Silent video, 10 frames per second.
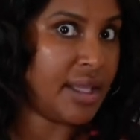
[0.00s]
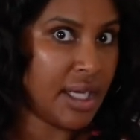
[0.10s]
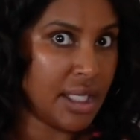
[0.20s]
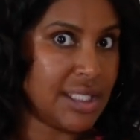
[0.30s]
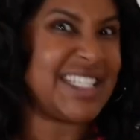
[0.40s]

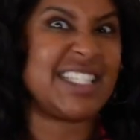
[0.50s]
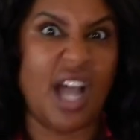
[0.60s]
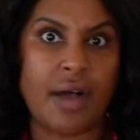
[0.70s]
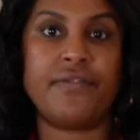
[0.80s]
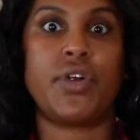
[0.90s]
the
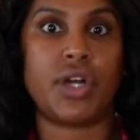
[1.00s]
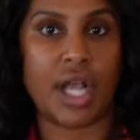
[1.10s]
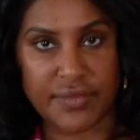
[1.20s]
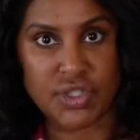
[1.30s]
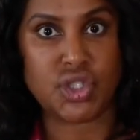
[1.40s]

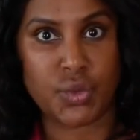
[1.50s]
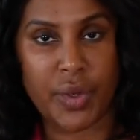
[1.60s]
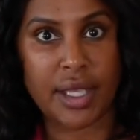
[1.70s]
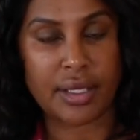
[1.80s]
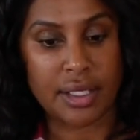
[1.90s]
discomfort of
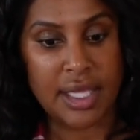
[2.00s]
doing.